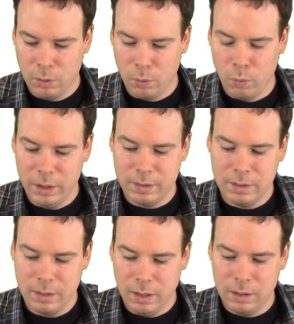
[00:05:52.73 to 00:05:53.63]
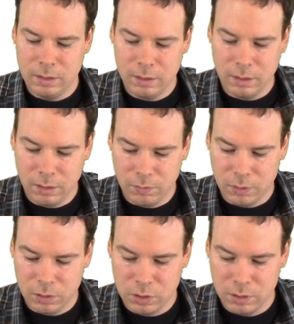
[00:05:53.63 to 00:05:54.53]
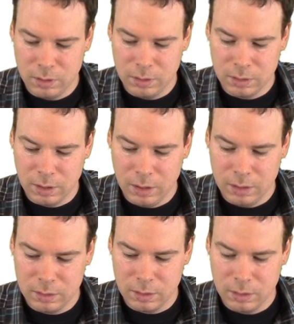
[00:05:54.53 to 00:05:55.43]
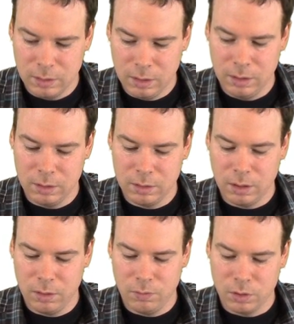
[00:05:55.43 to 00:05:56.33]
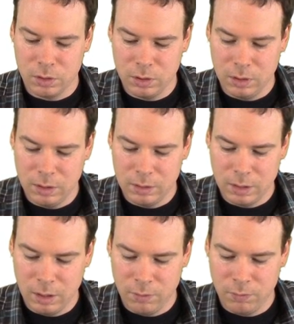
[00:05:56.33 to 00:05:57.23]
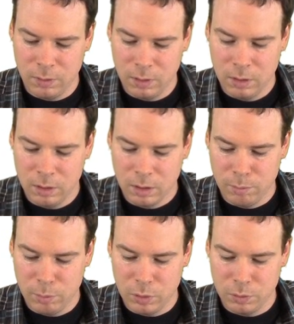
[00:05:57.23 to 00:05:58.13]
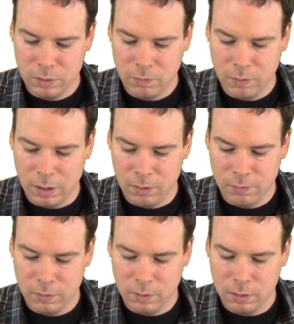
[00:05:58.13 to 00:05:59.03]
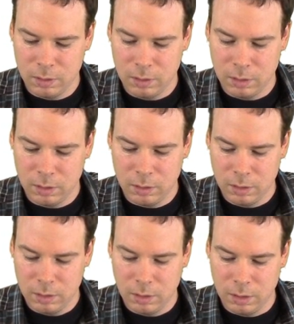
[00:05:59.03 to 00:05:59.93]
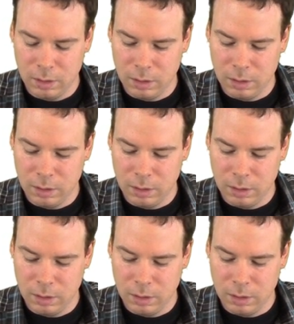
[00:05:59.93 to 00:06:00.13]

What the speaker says: What's the inside function in this case? The inside function is f composed of f at